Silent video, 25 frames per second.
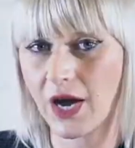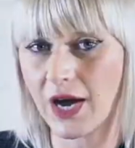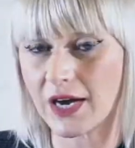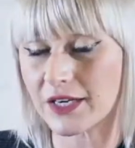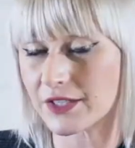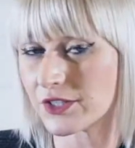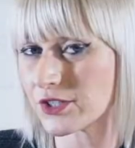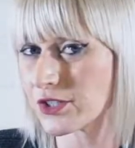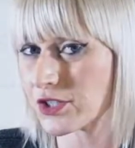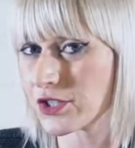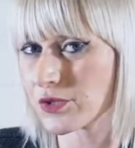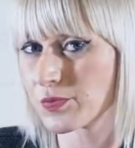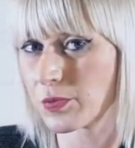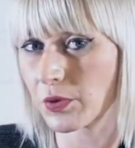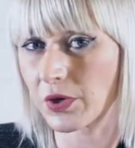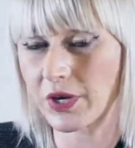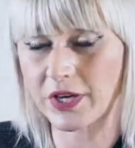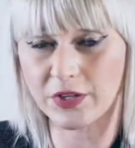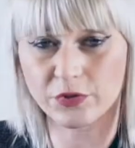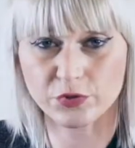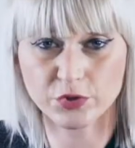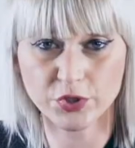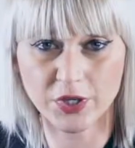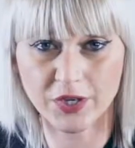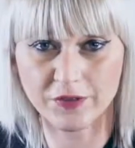Hi, this is Paula
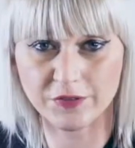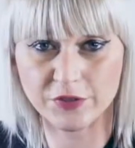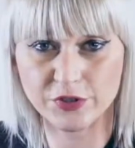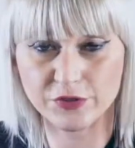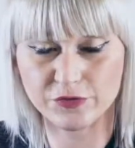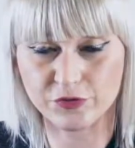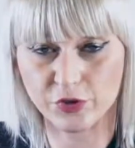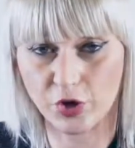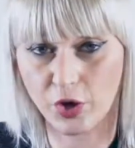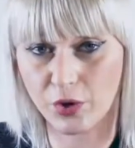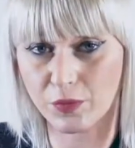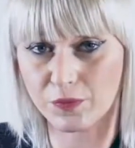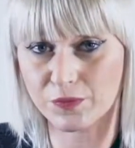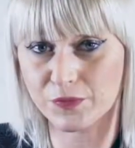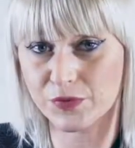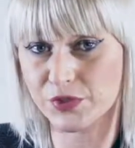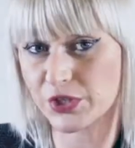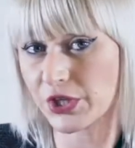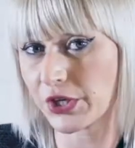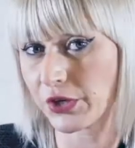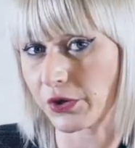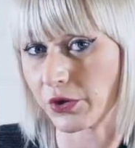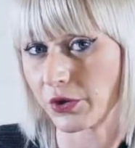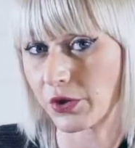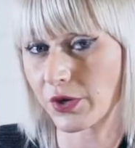MDT from
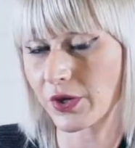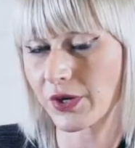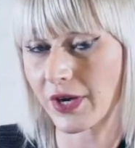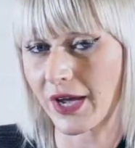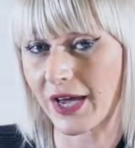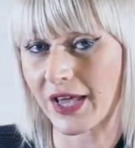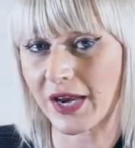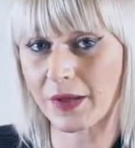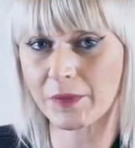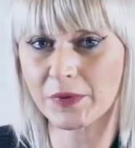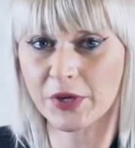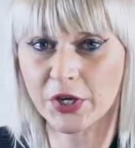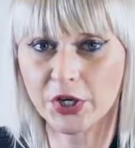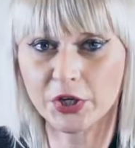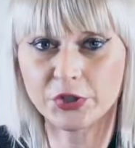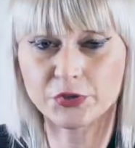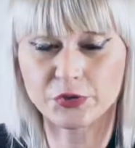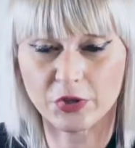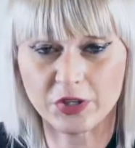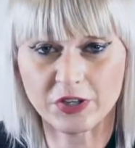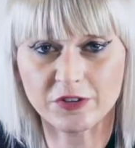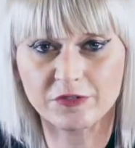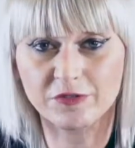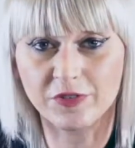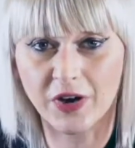Secure, and I'm here
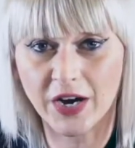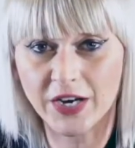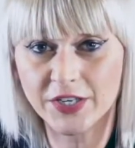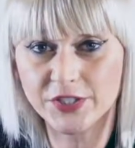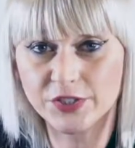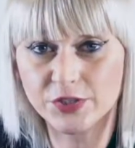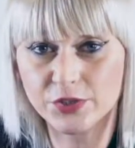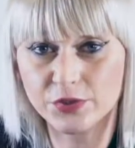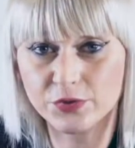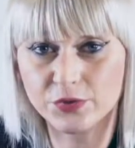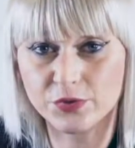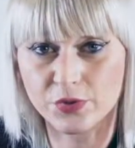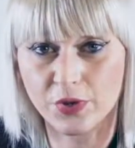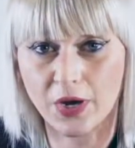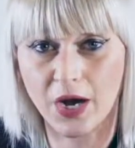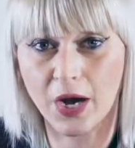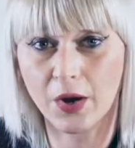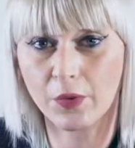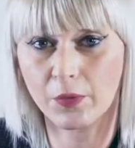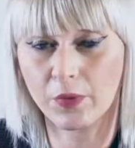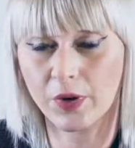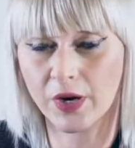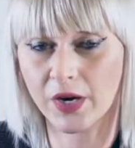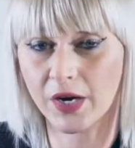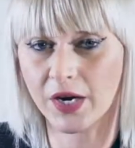to invite you to
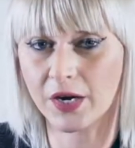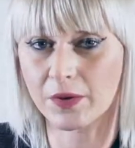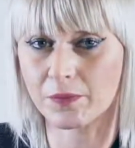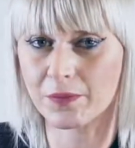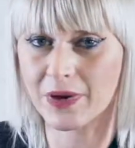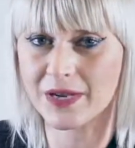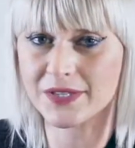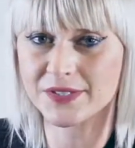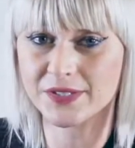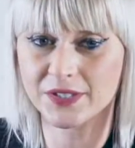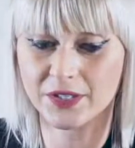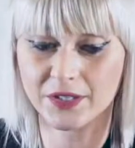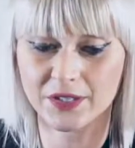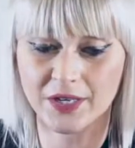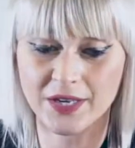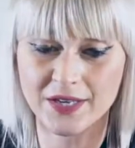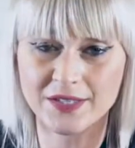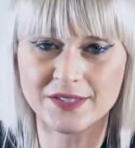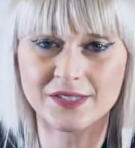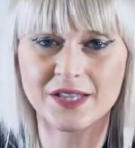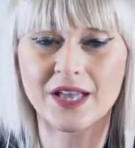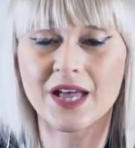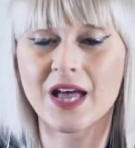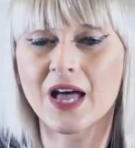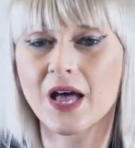our
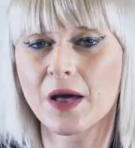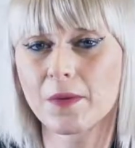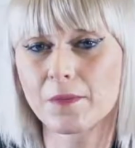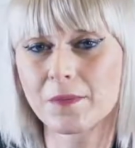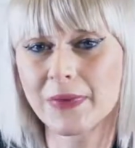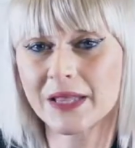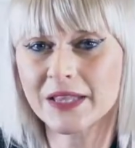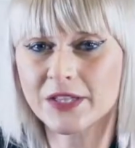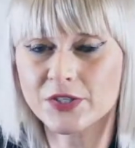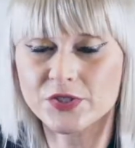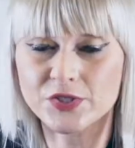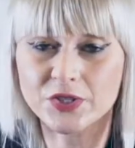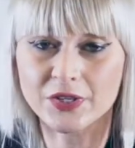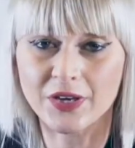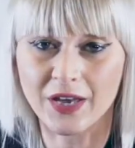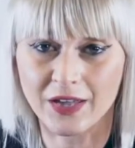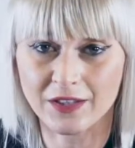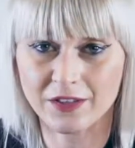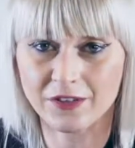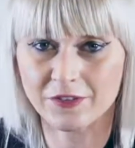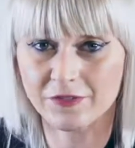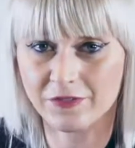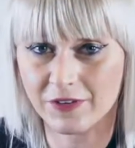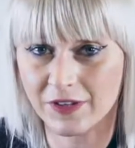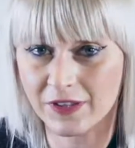masterclass, Managing
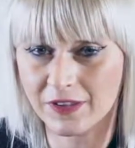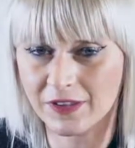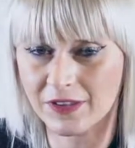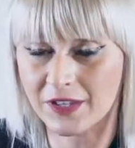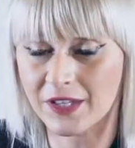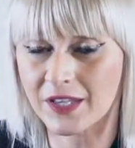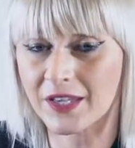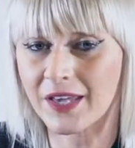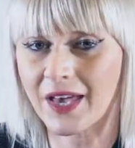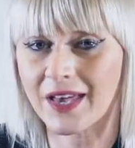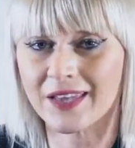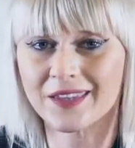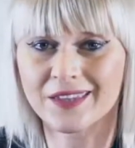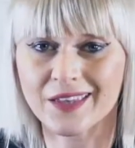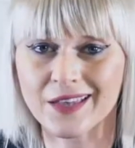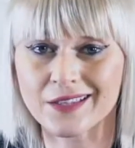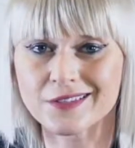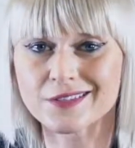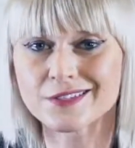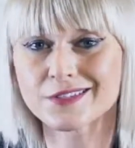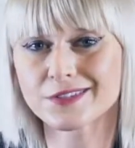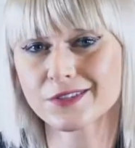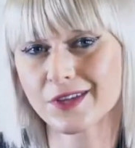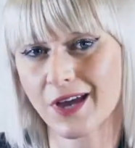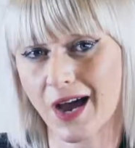and Defending
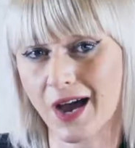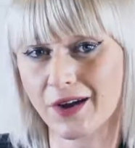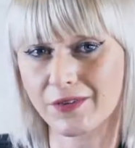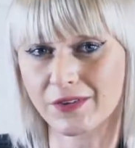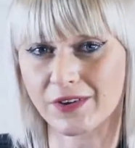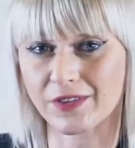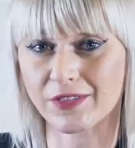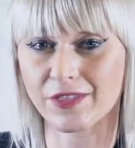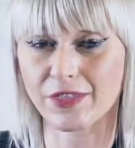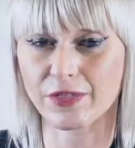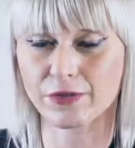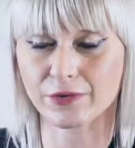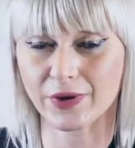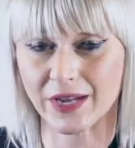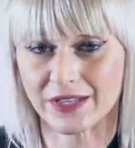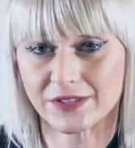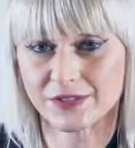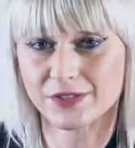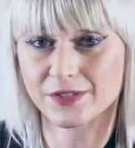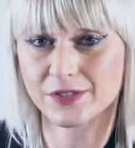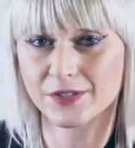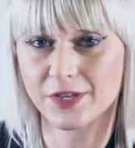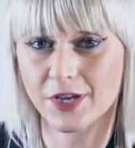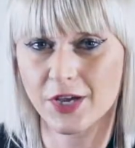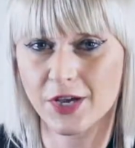Against Current
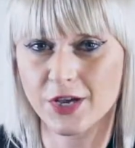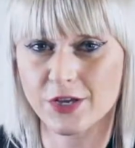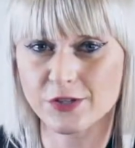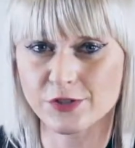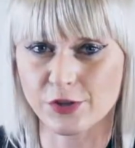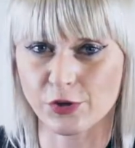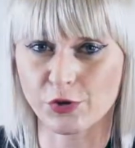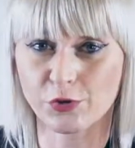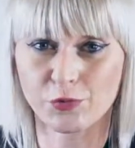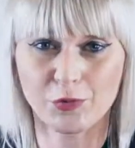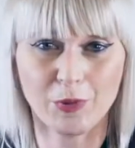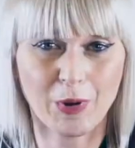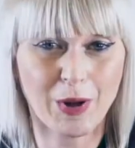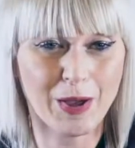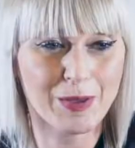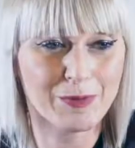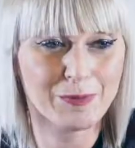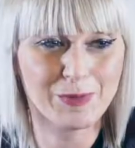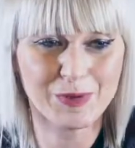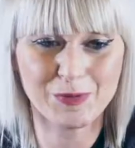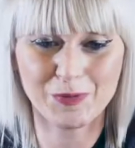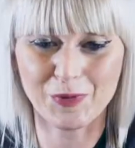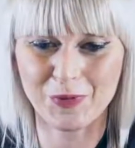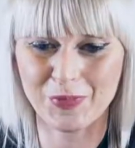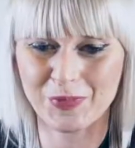Threats. So you might
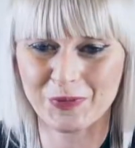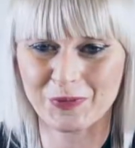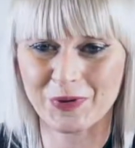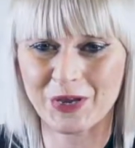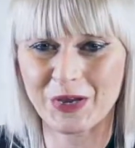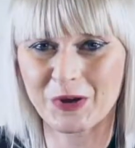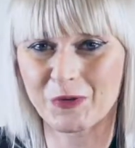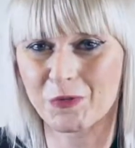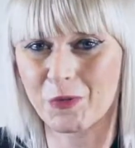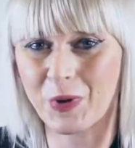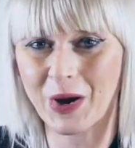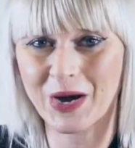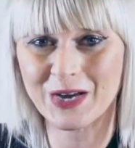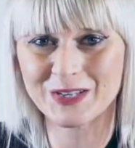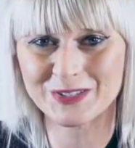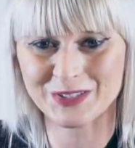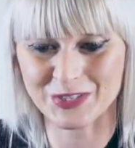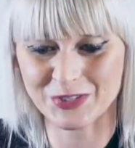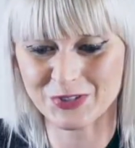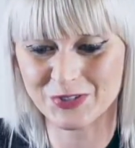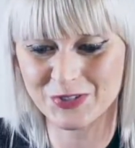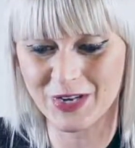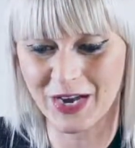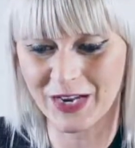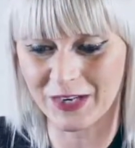be wondering why
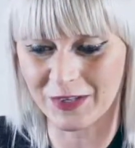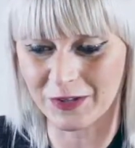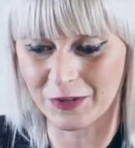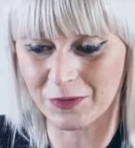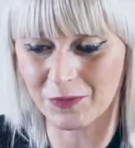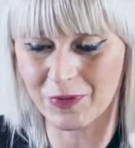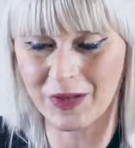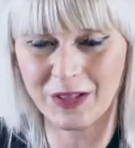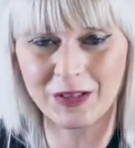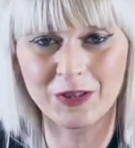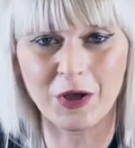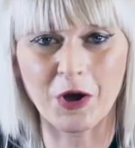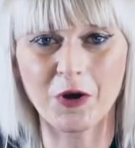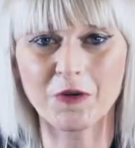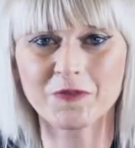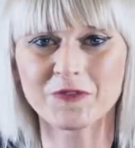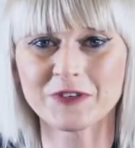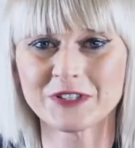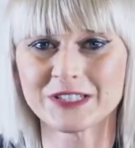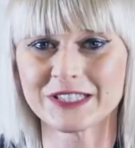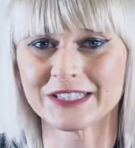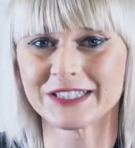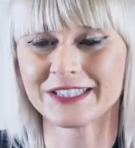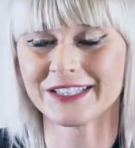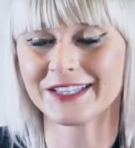such title. Well,
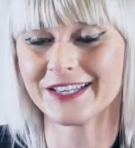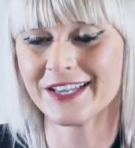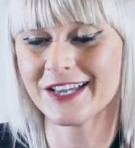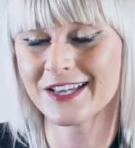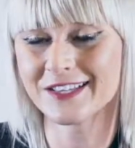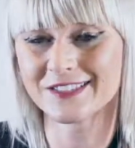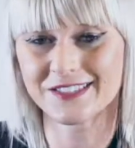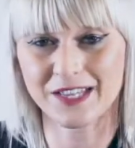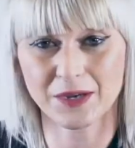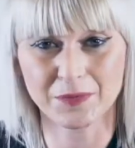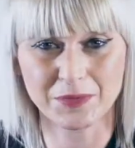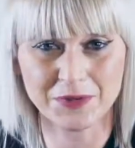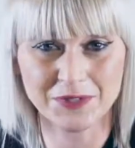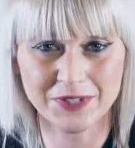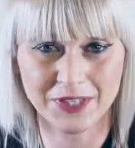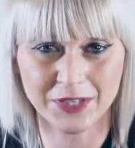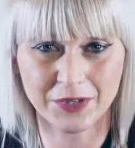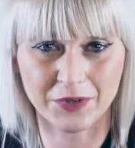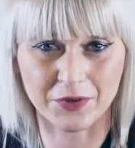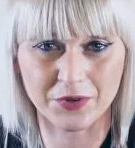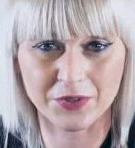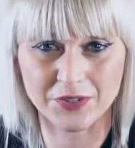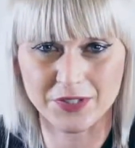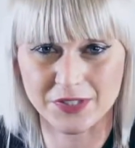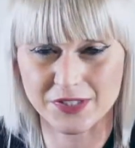obviously,
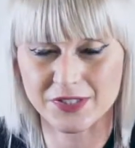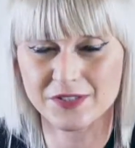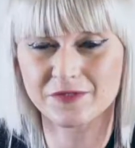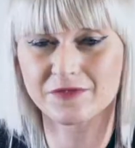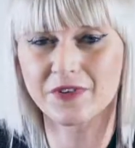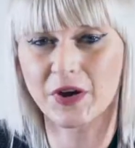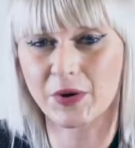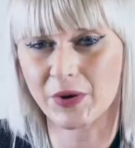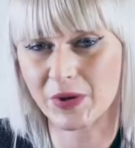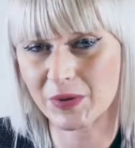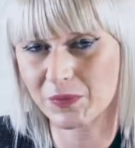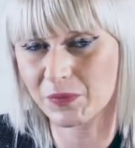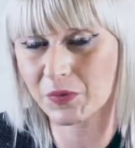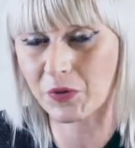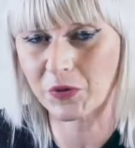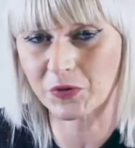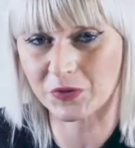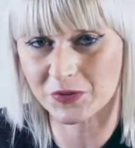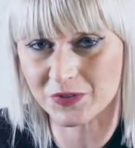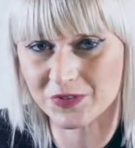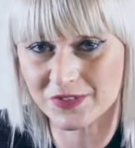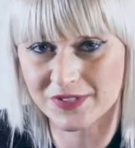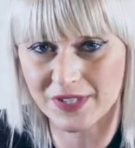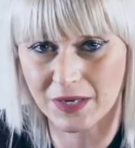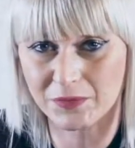cybersecurity is a very
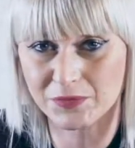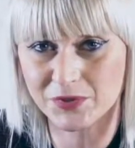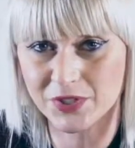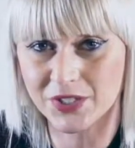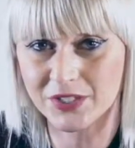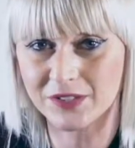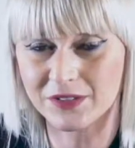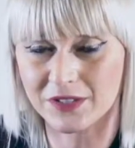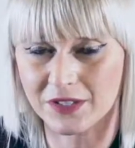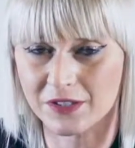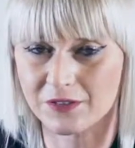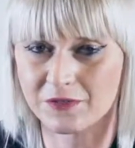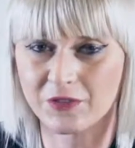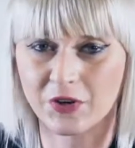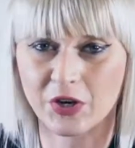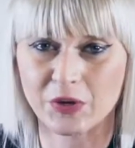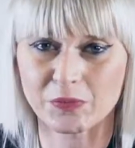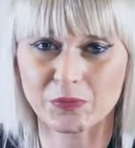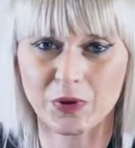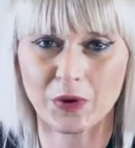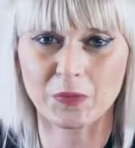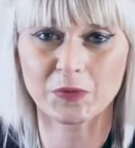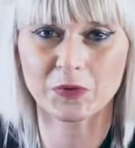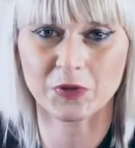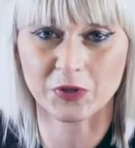important subject and very
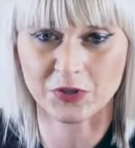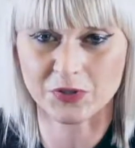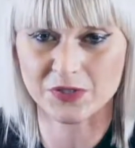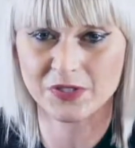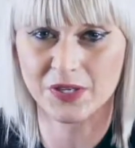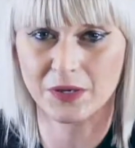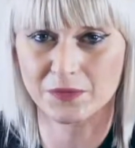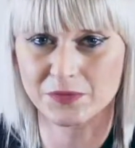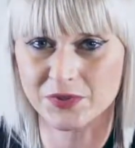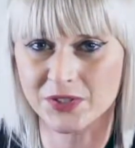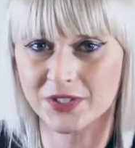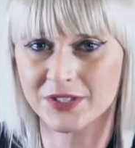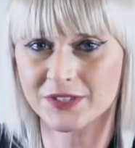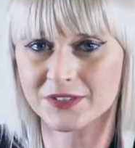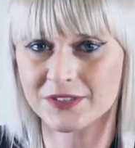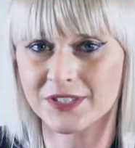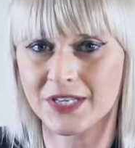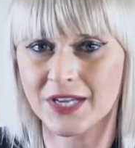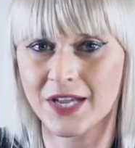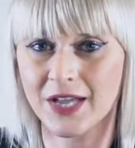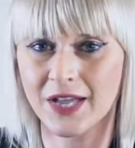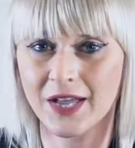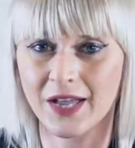popular subject.